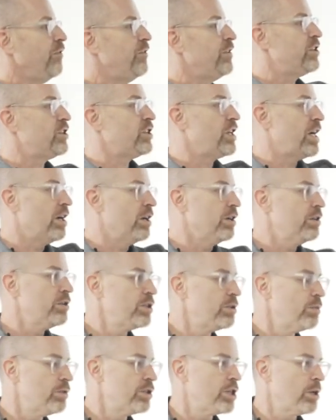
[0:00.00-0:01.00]
its shares,
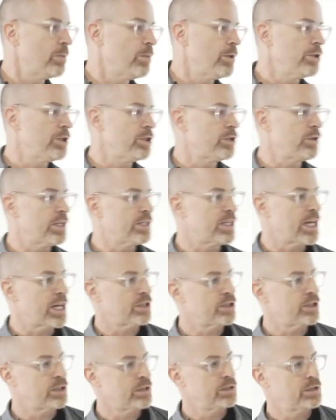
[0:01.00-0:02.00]
through a share purchase
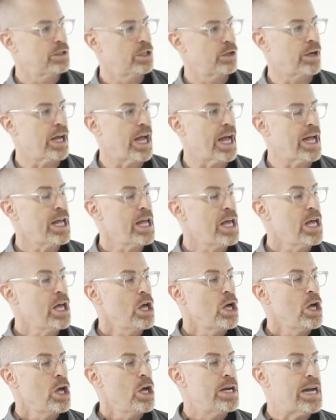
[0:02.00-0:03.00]
transaction, okay?
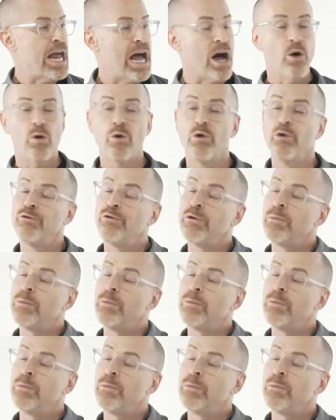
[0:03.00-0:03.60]
Now, for